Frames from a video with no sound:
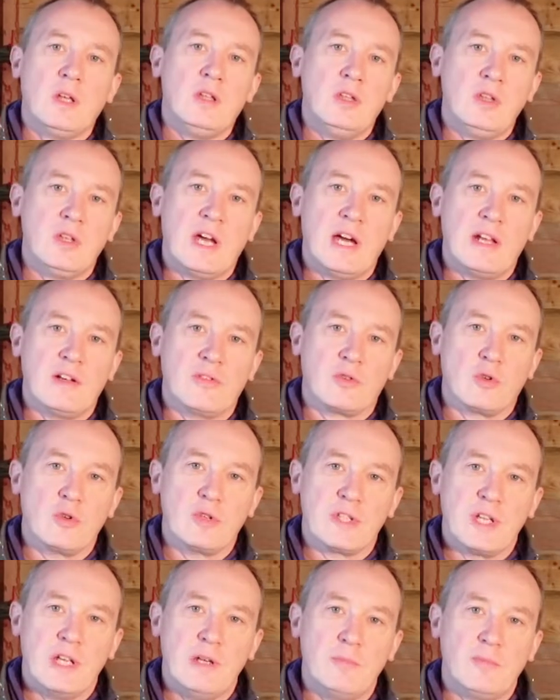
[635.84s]
You can, of
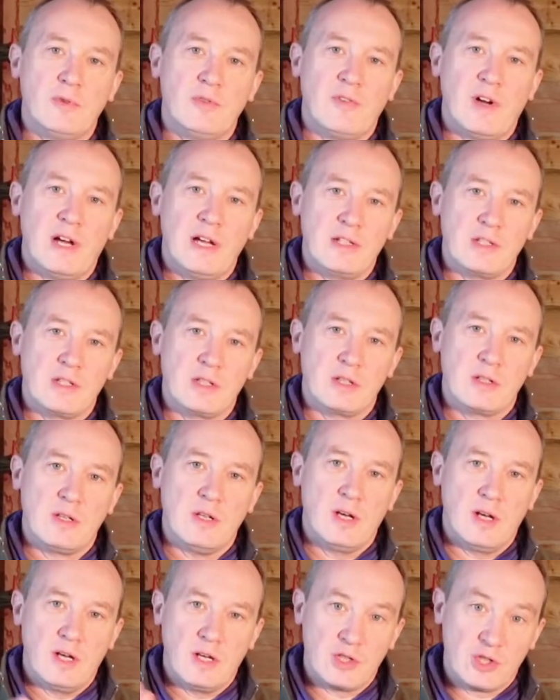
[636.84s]
course, improvise
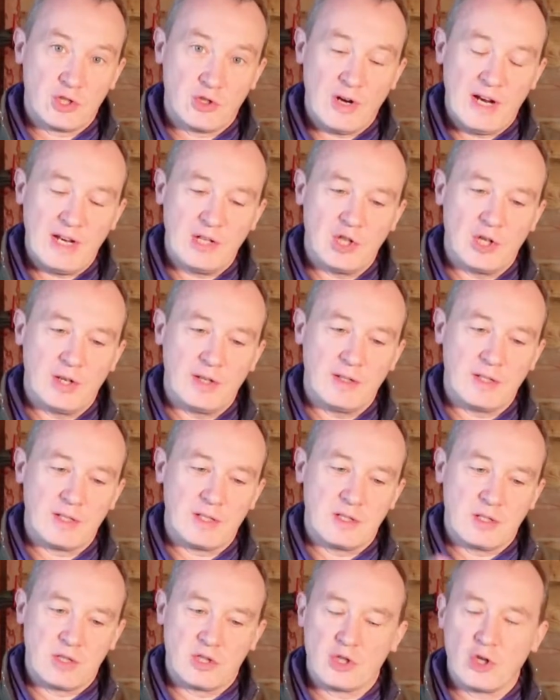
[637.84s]
a stretcher, and this
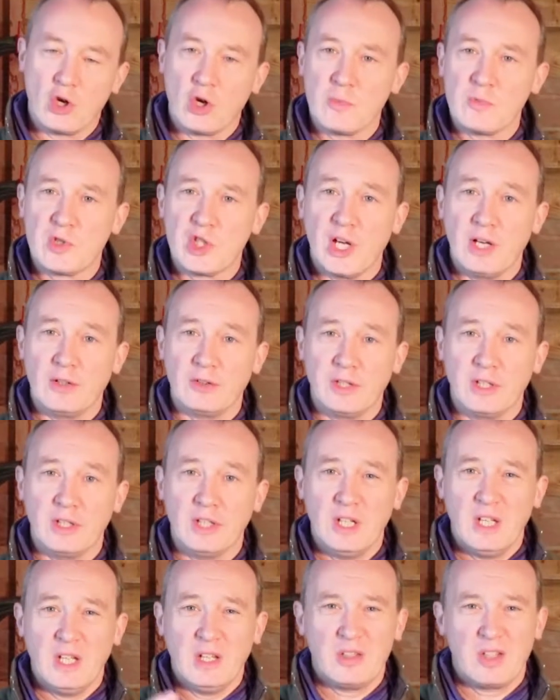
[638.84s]
is a storm shelter,
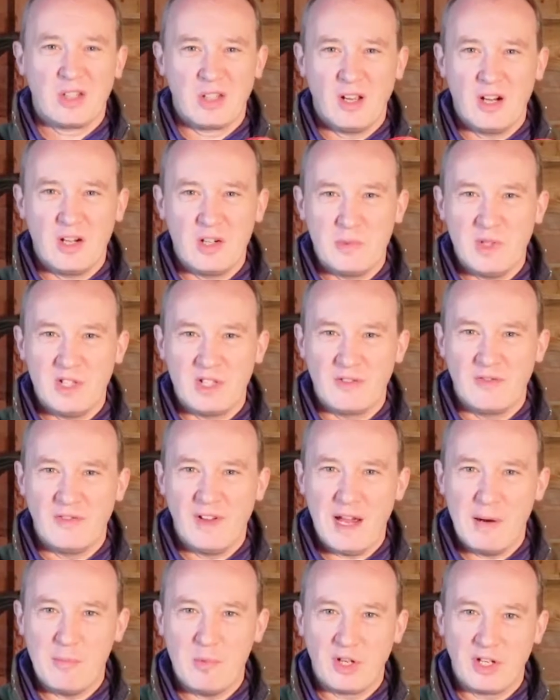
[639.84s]
which is a large piece of
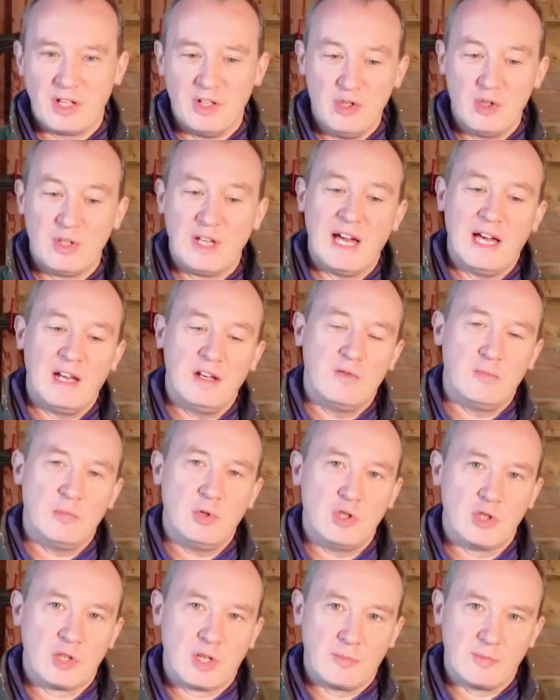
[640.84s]
fabric, and you can, if
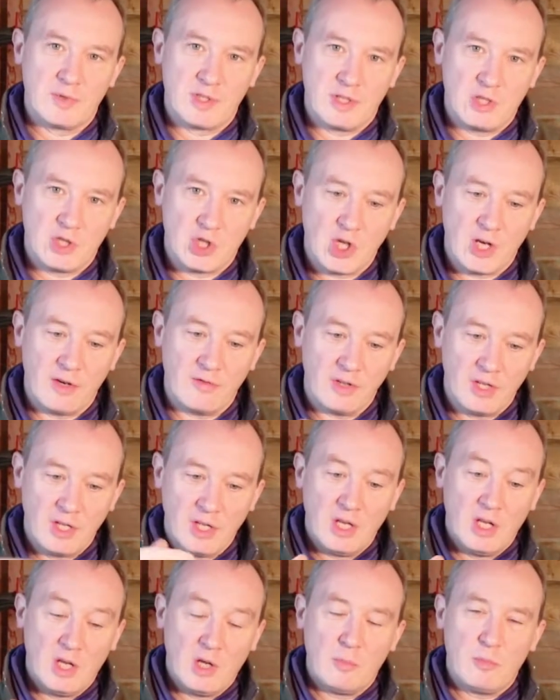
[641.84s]
push comes to shove,
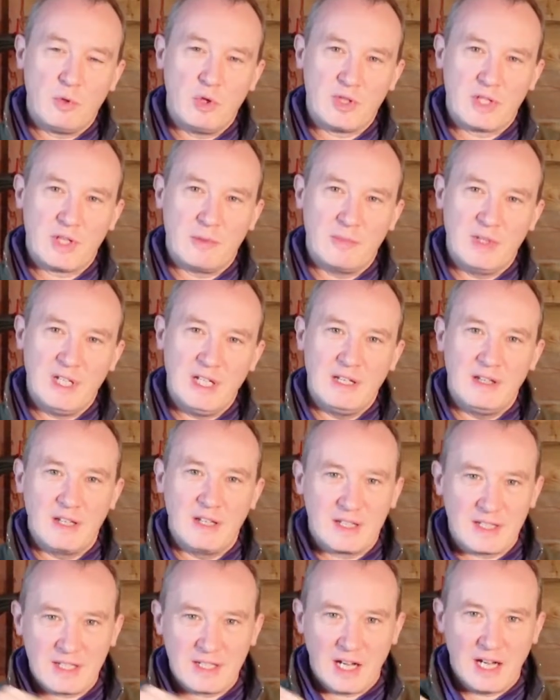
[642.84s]
put somebody in
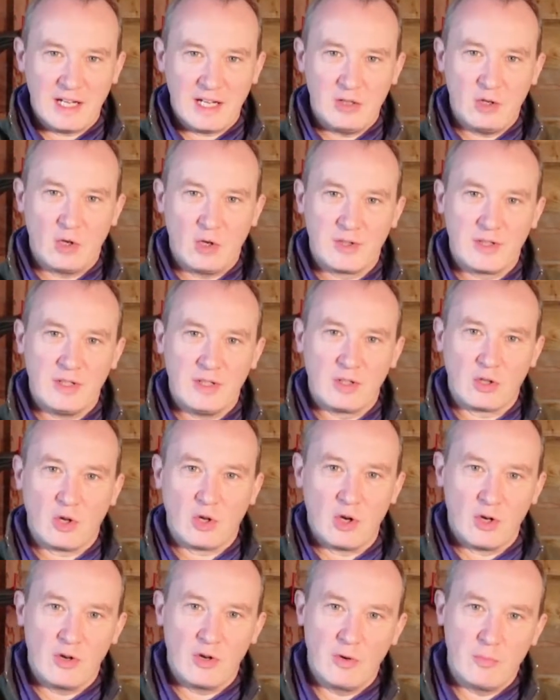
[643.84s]
this, tie knots in the
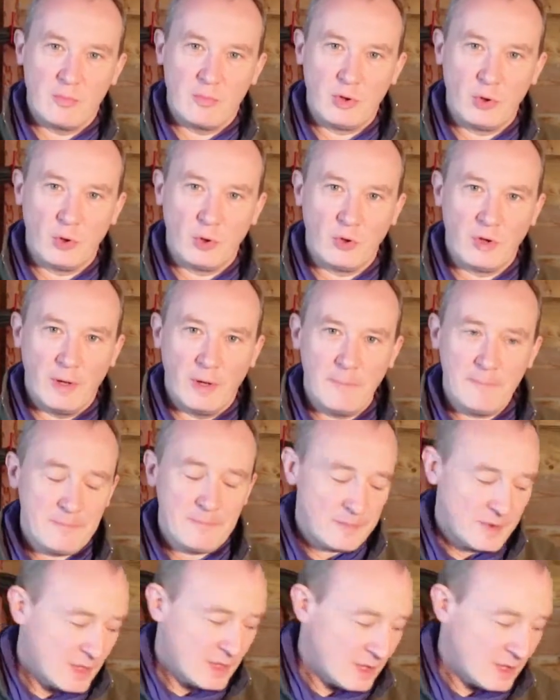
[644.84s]
corner and pull them.